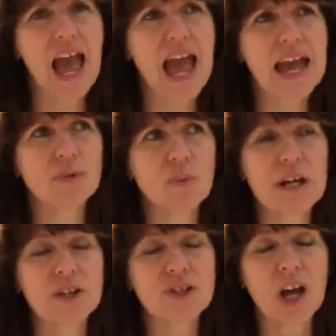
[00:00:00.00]
and we
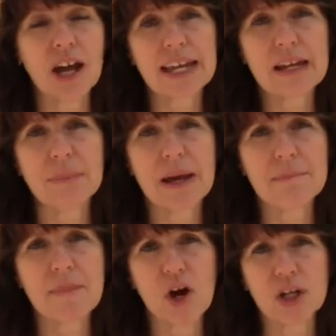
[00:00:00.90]
are talking about
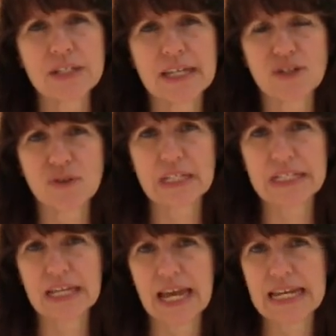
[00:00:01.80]
Mars entering the
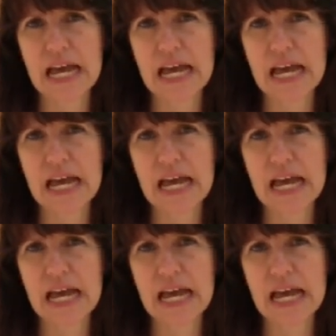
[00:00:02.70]
sign